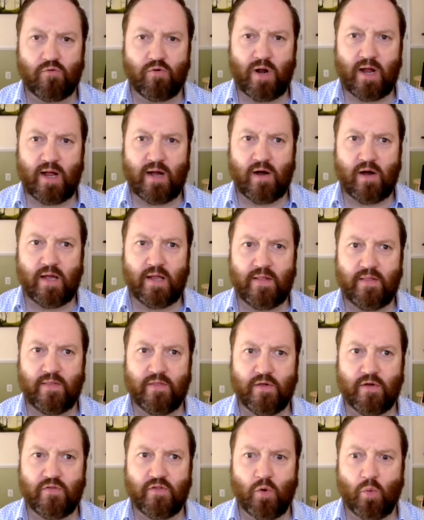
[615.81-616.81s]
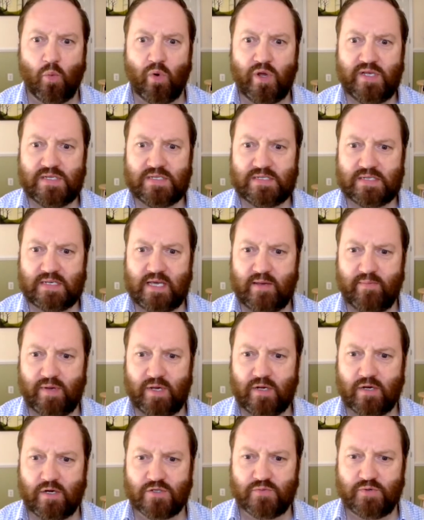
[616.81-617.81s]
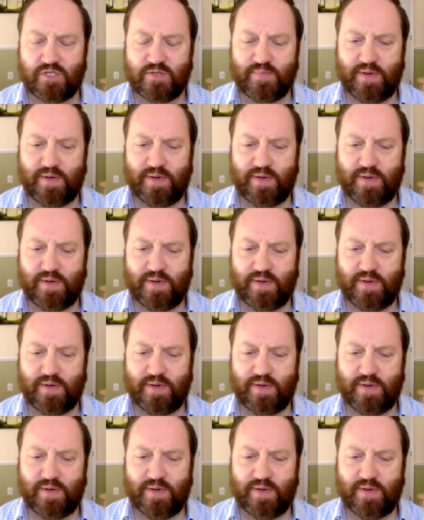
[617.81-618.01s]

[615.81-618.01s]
around that we see because we